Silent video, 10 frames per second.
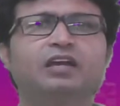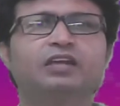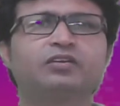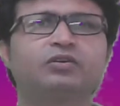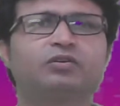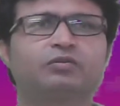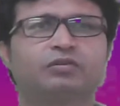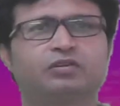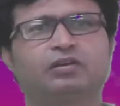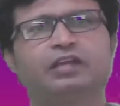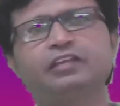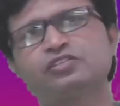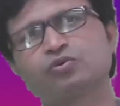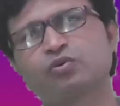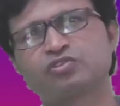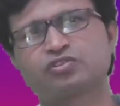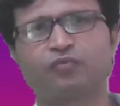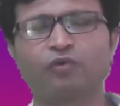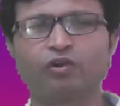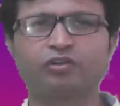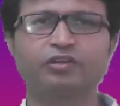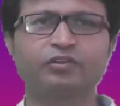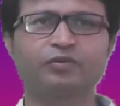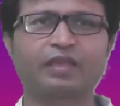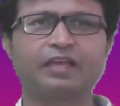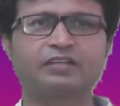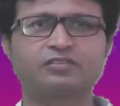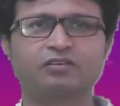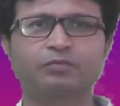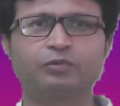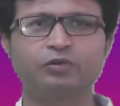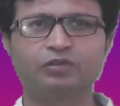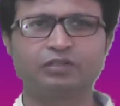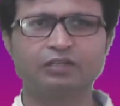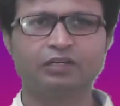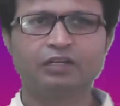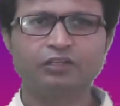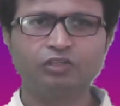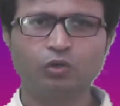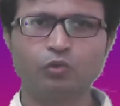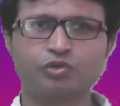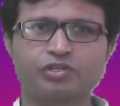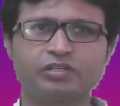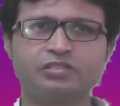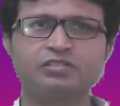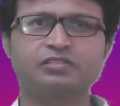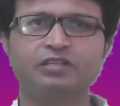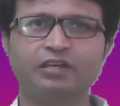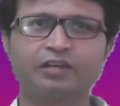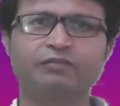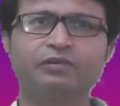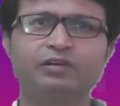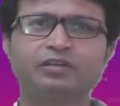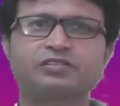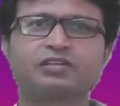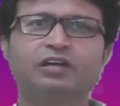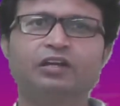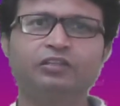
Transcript: any source of water, you can talk about the oceans, the rivers,